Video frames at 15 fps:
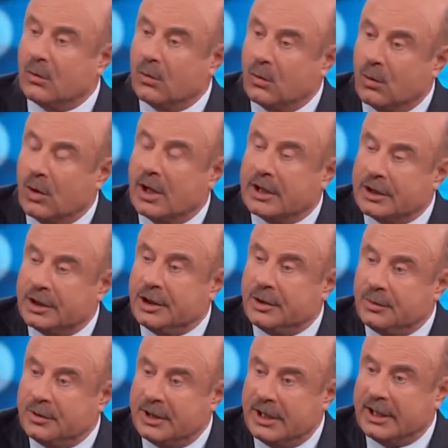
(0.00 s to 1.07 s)
what
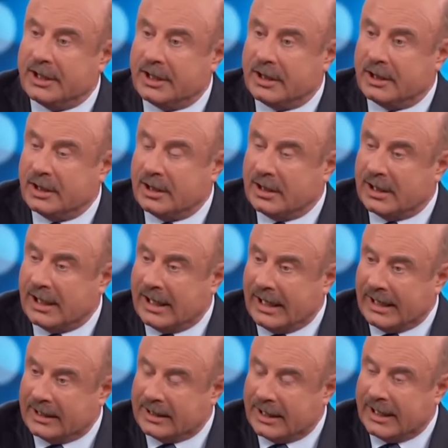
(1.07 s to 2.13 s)
you did
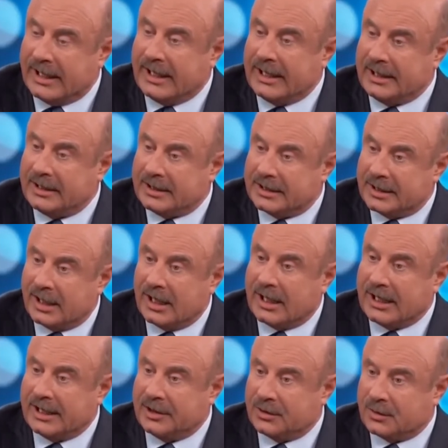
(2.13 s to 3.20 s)
at 8,
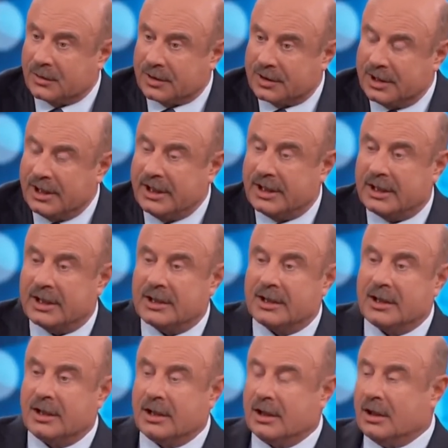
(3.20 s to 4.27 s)
9, or 10